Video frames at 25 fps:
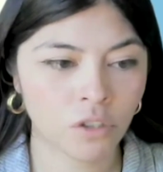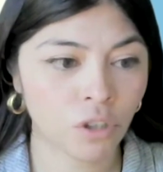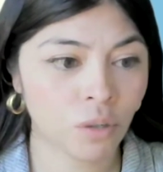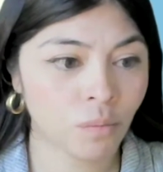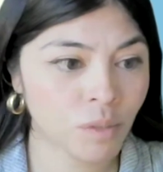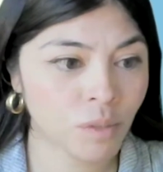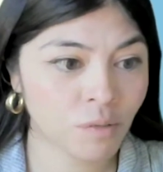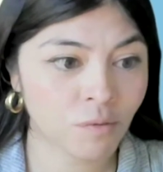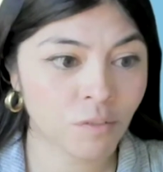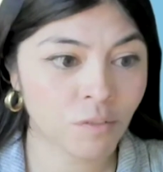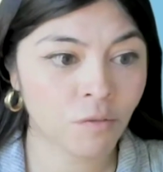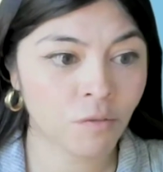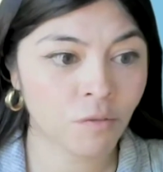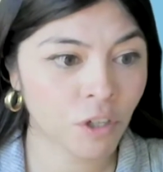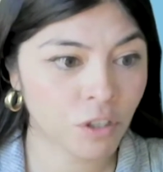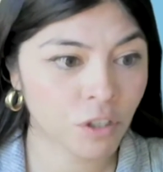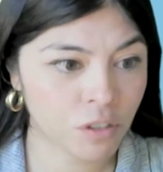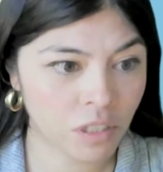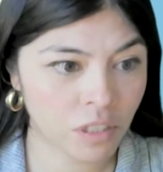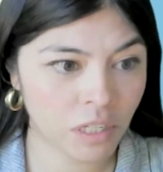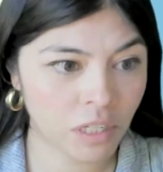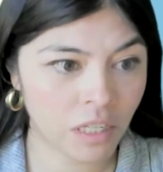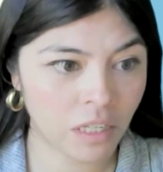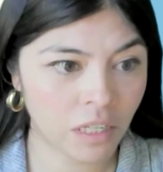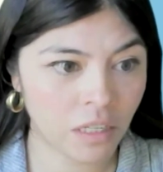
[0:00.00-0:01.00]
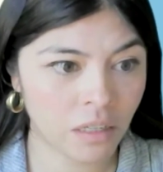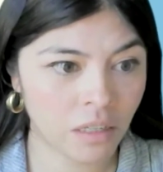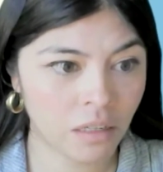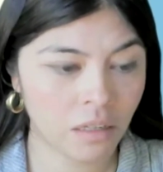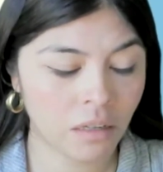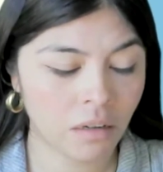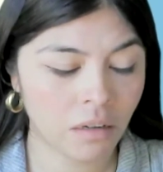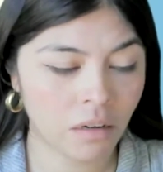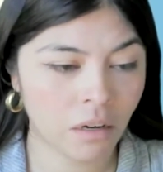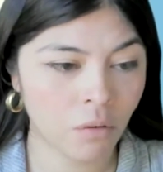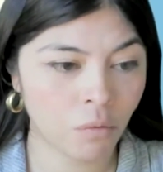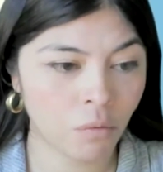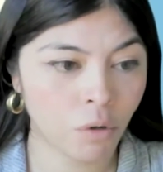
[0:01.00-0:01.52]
terms of diversity,